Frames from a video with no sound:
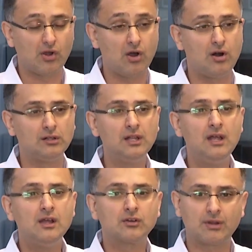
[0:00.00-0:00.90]
all
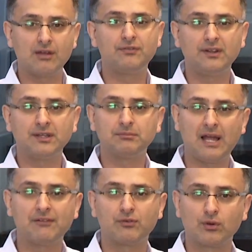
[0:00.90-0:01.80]
crowdfunding
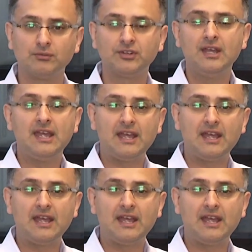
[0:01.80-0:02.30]
platforms,